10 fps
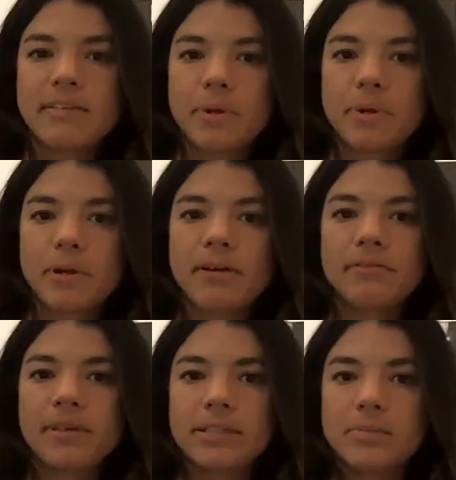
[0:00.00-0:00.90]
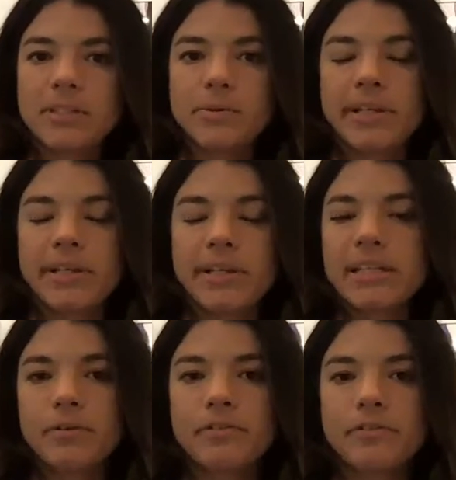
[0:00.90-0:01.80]
They've been around, he's been doing
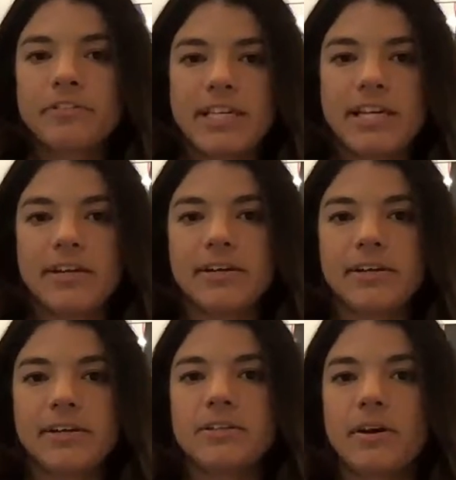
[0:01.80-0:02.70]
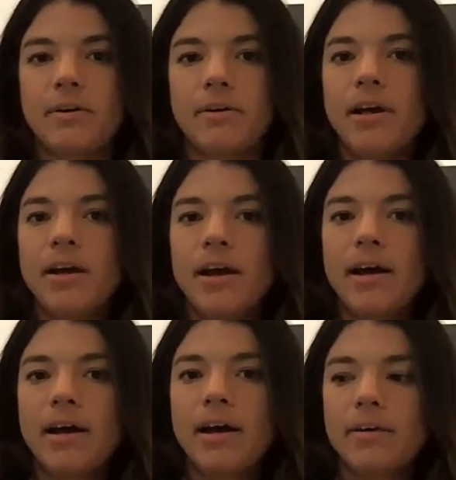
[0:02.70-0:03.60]
this for over 15 years. So
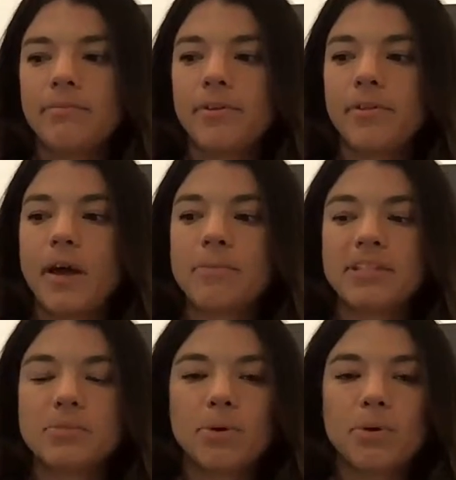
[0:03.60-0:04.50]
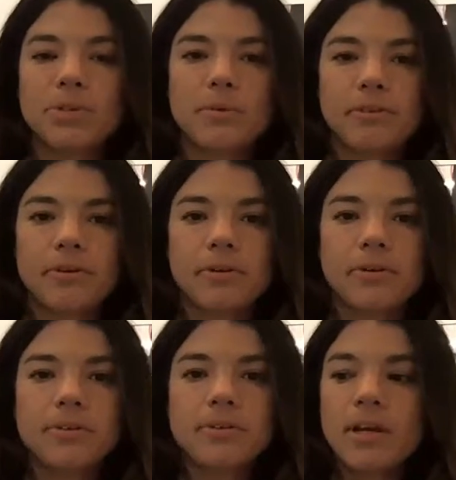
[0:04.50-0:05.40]
um, for them, it's mostly
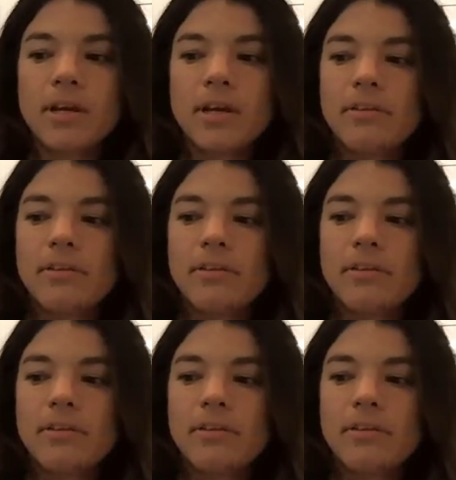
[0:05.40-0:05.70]
referrals.